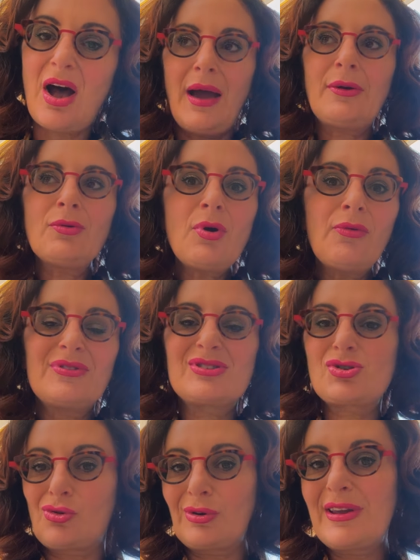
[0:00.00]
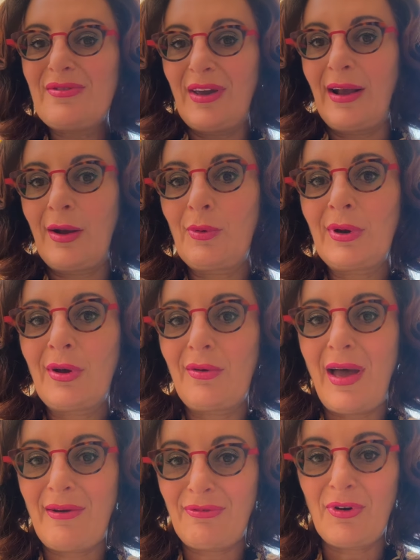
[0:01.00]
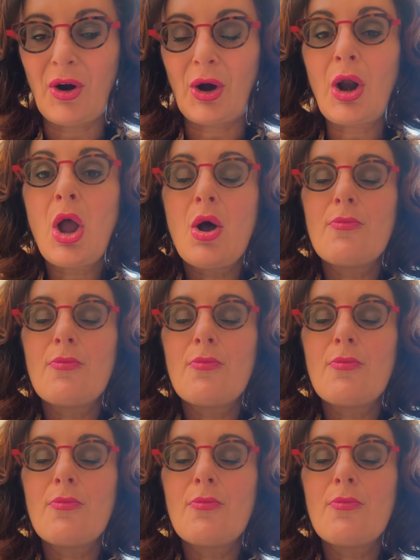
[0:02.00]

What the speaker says: I don't know if it's grieving, I wouldn't go that far,